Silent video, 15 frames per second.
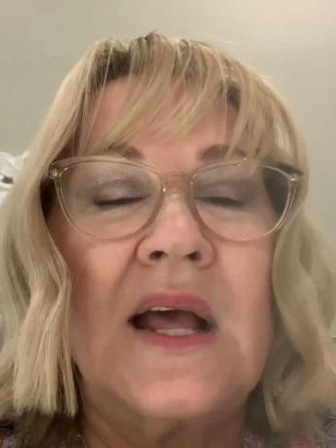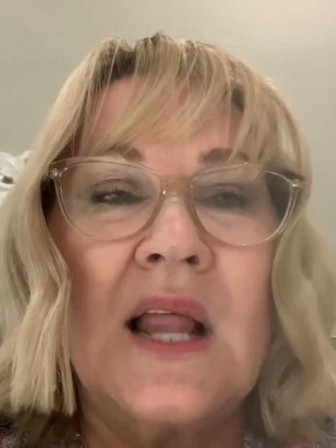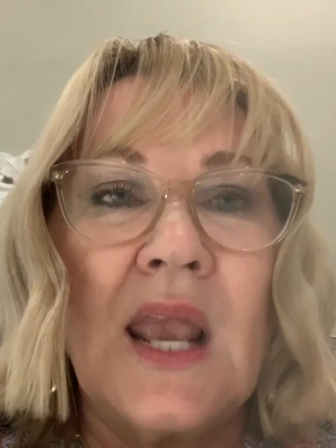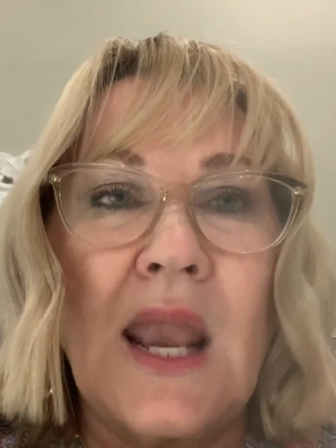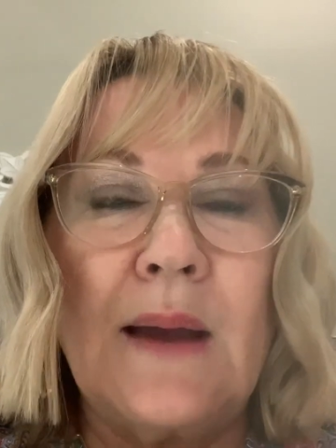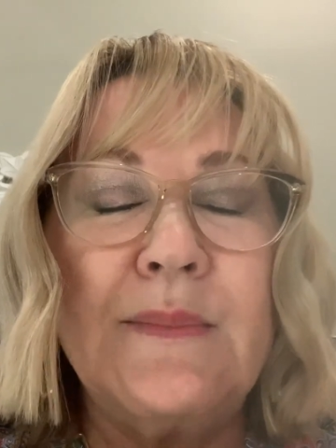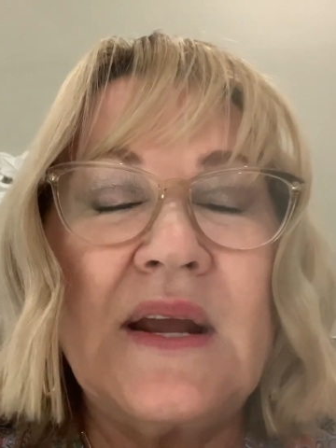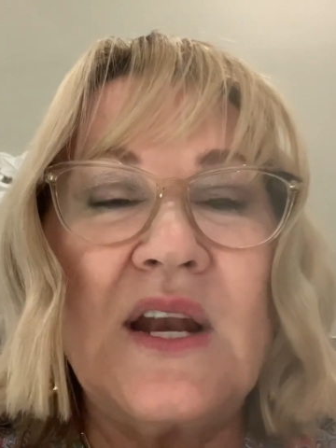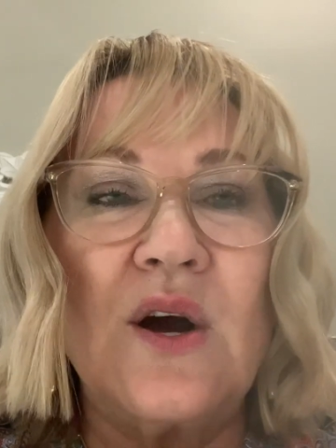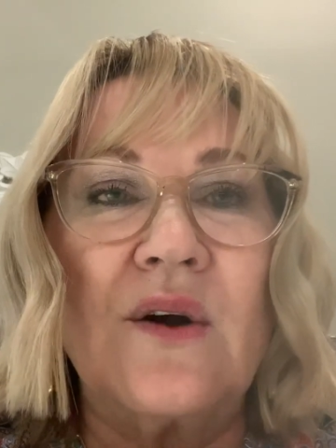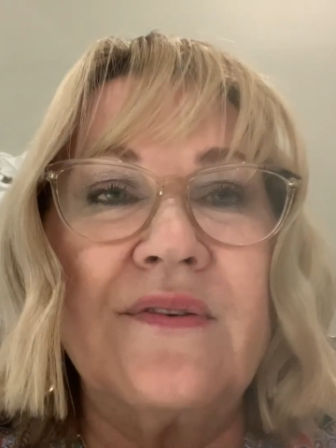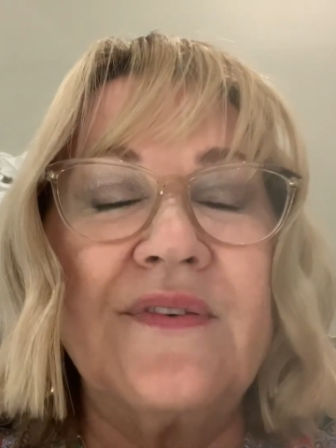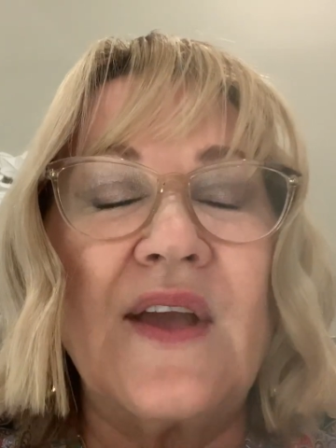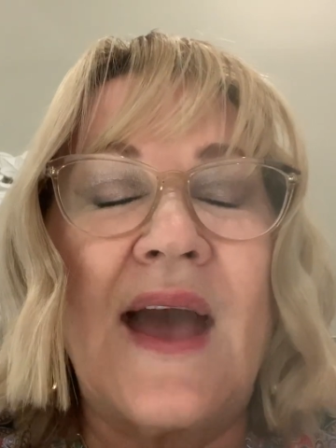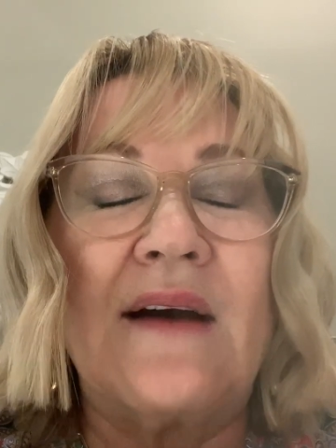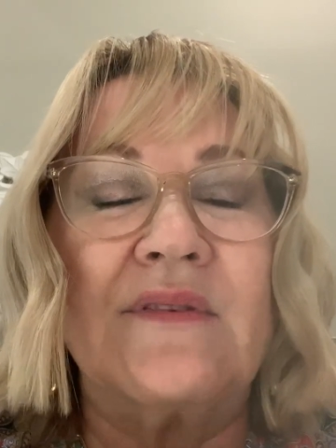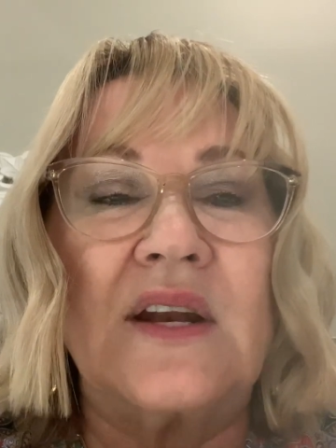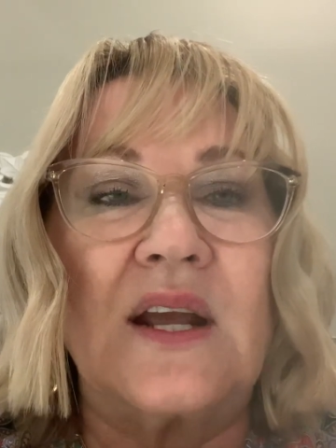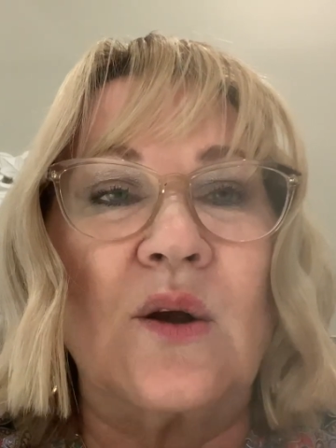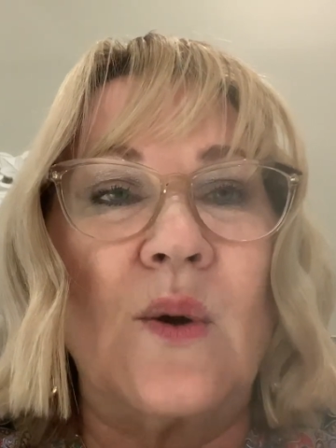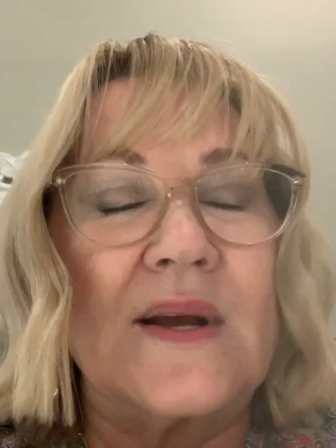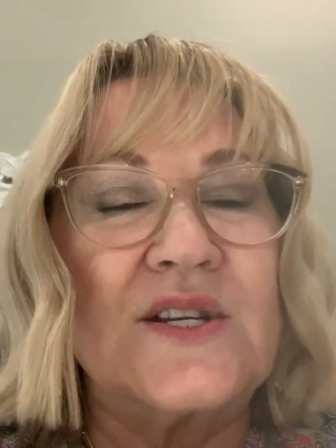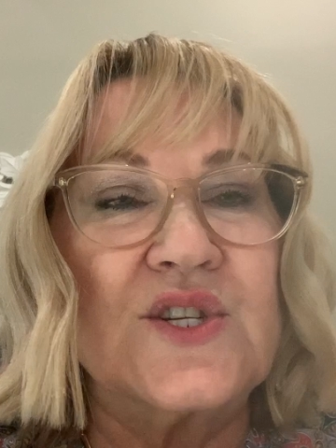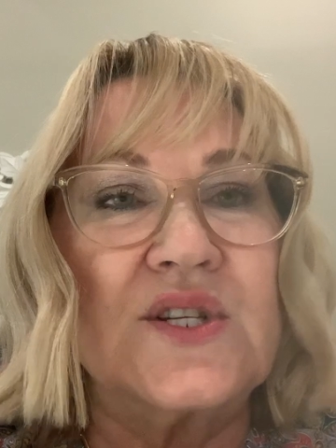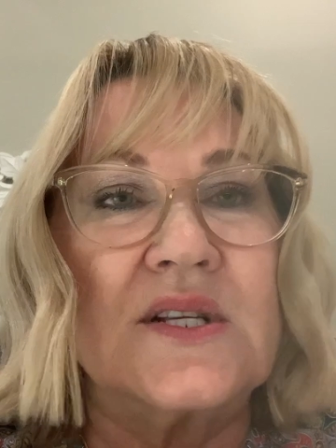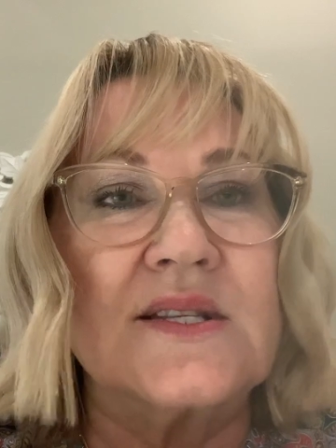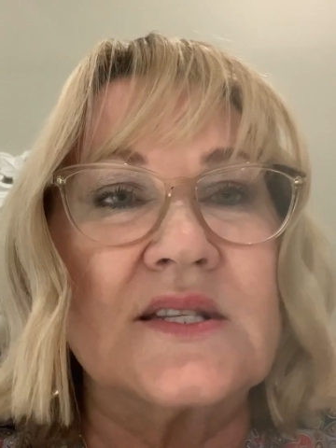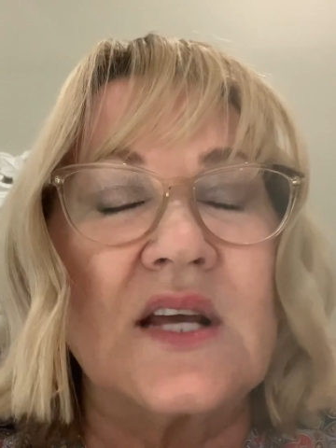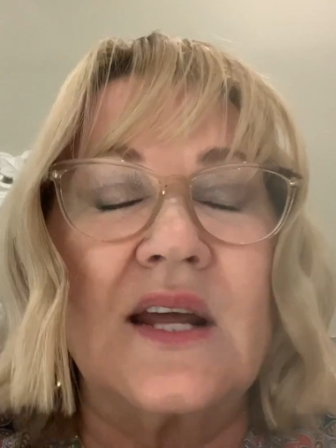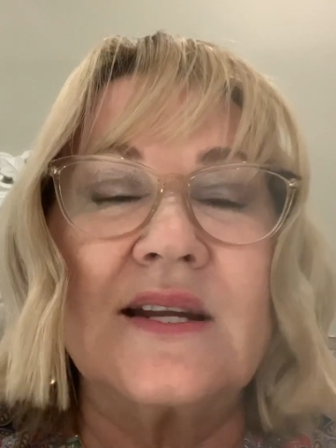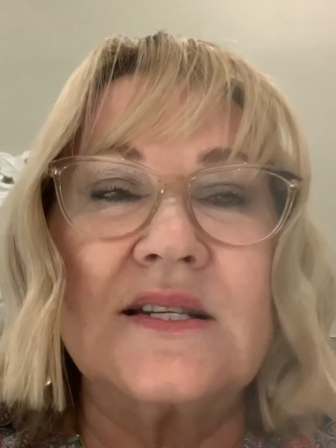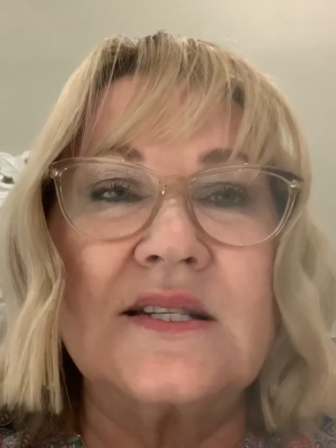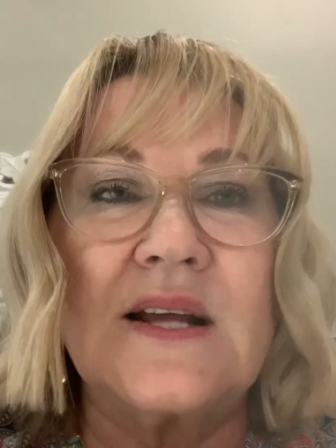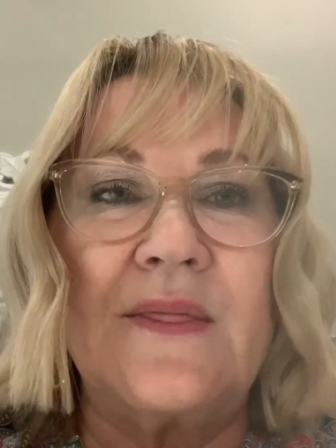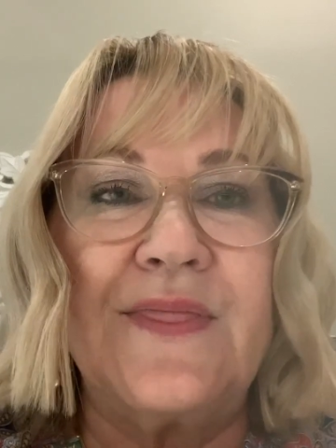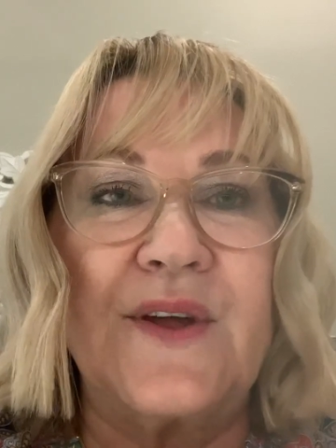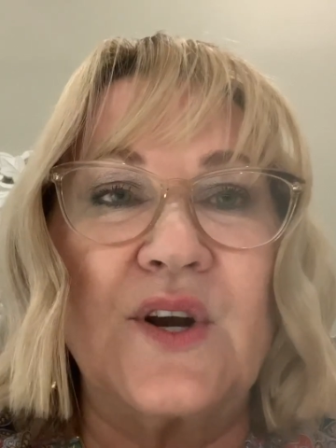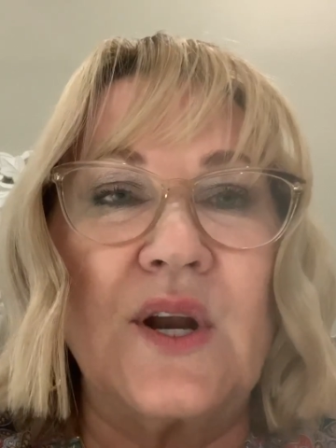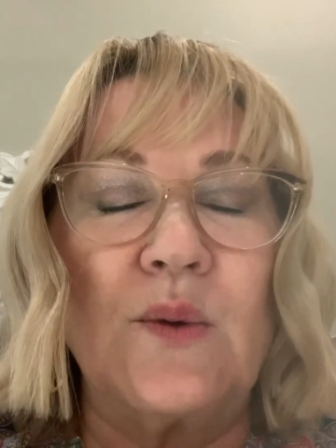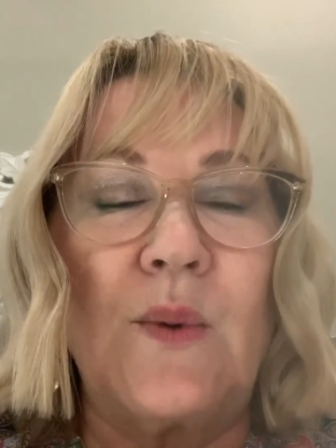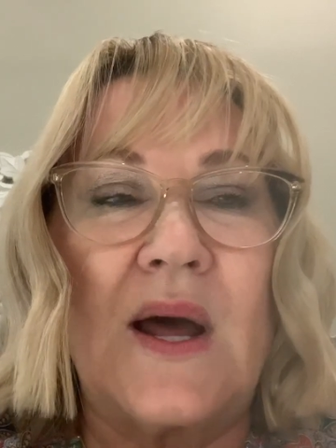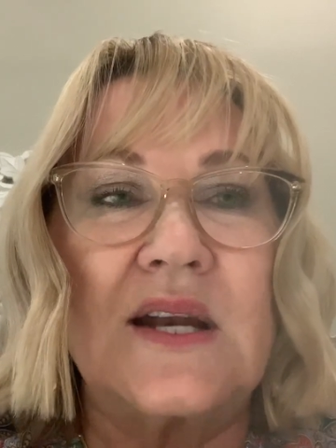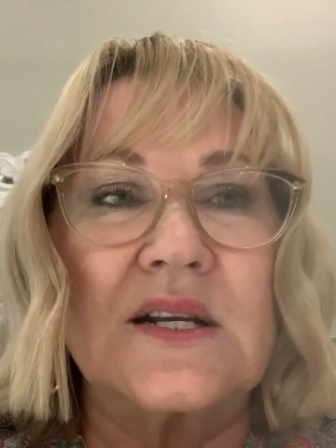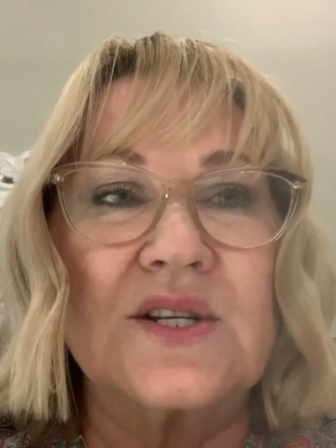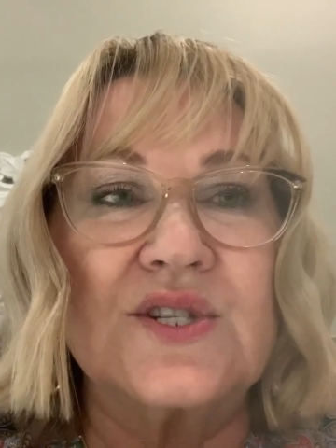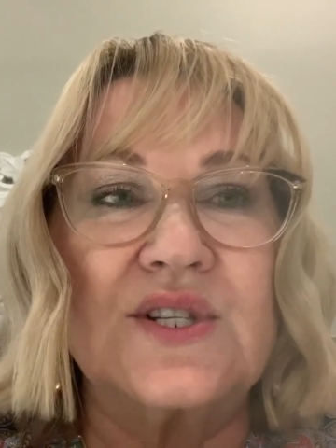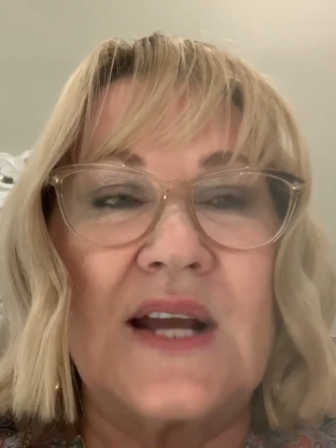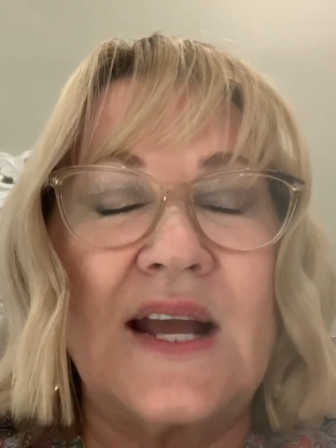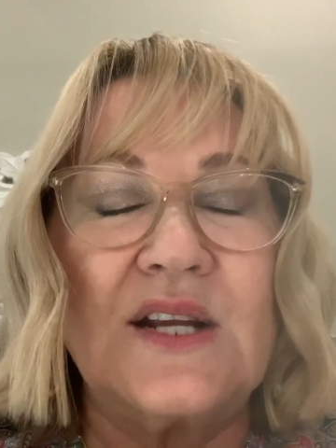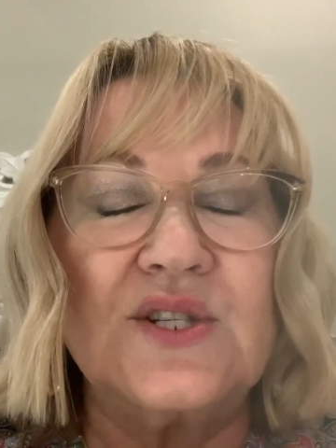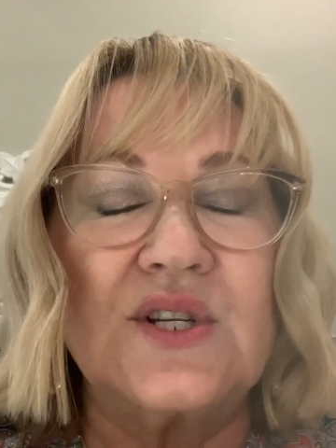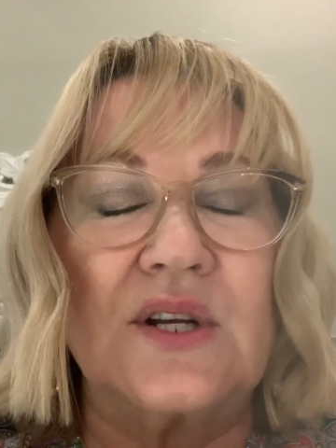let me know if you have any questions on a 1031 exchange,